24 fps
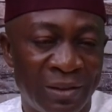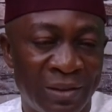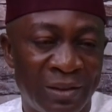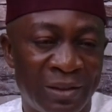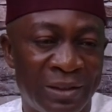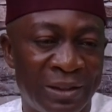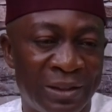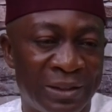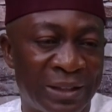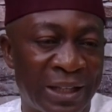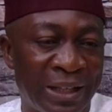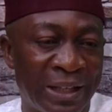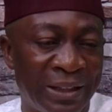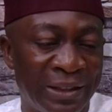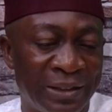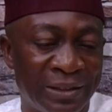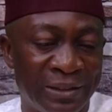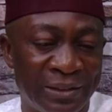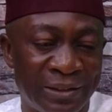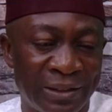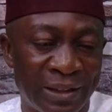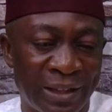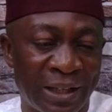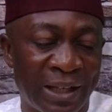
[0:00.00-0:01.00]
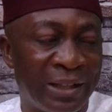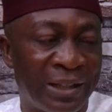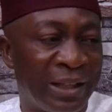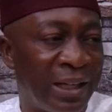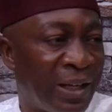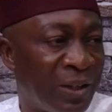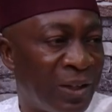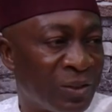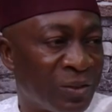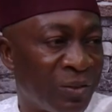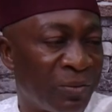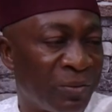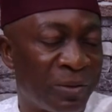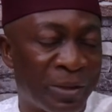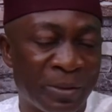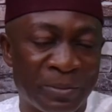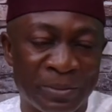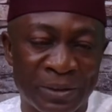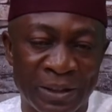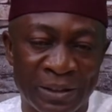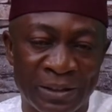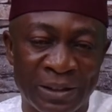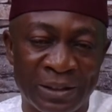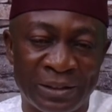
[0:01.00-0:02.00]
the Senate, and the House of
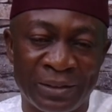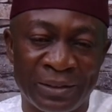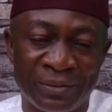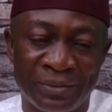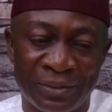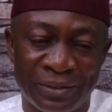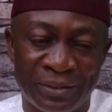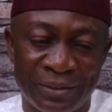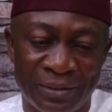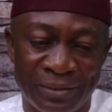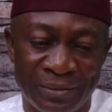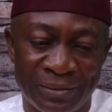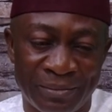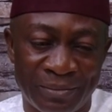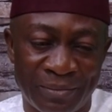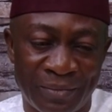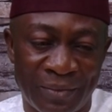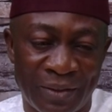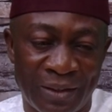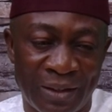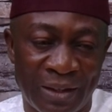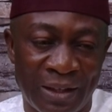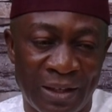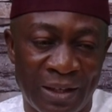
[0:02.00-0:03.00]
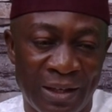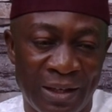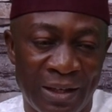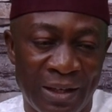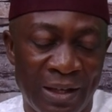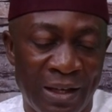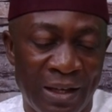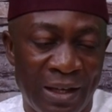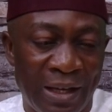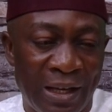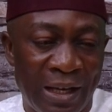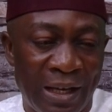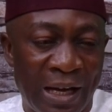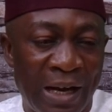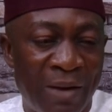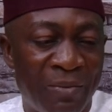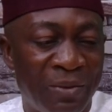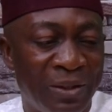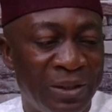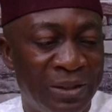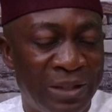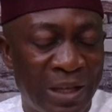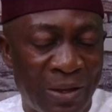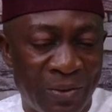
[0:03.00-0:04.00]
Representatives. And
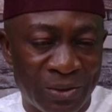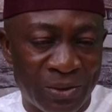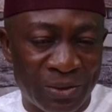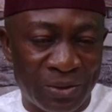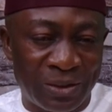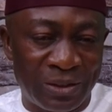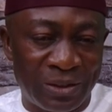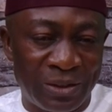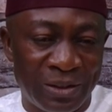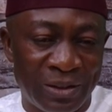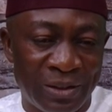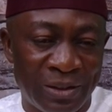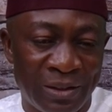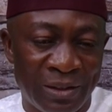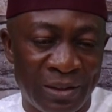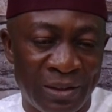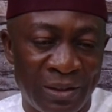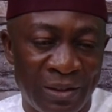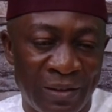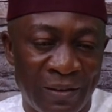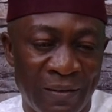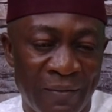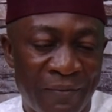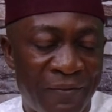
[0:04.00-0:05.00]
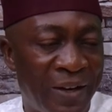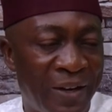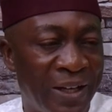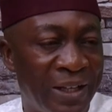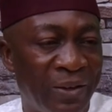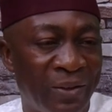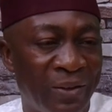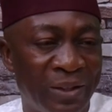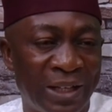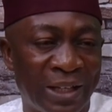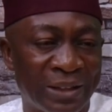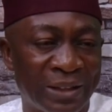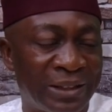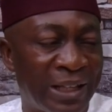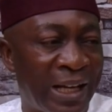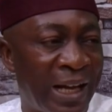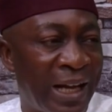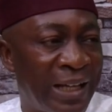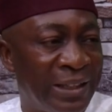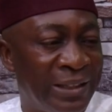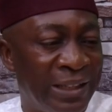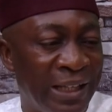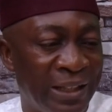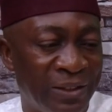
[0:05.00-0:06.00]
we just find out that
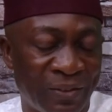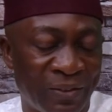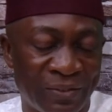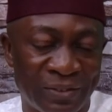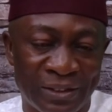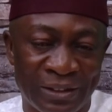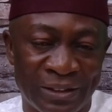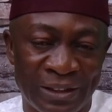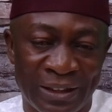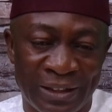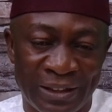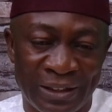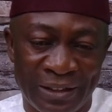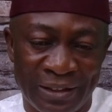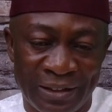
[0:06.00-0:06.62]
at the end of the day,